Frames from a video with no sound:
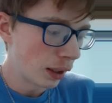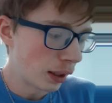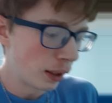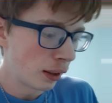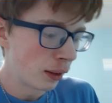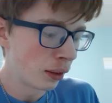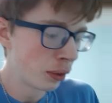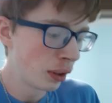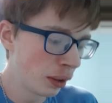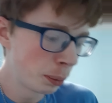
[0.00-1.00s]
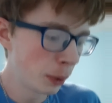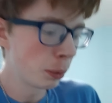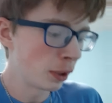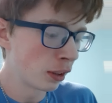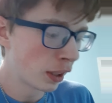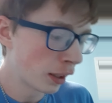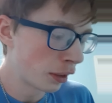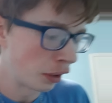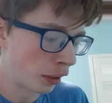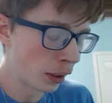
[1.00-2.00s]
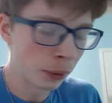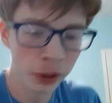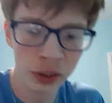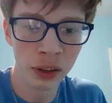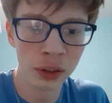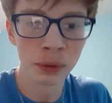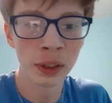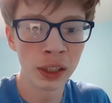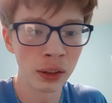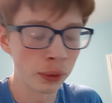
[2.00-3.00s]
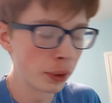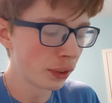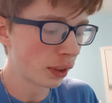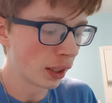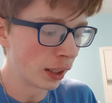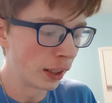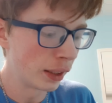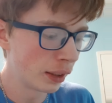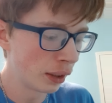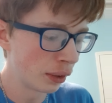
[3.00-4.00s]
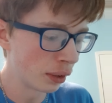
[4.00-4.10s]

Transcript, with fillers: and then there's these people all gathered around watching this video of this guy. He's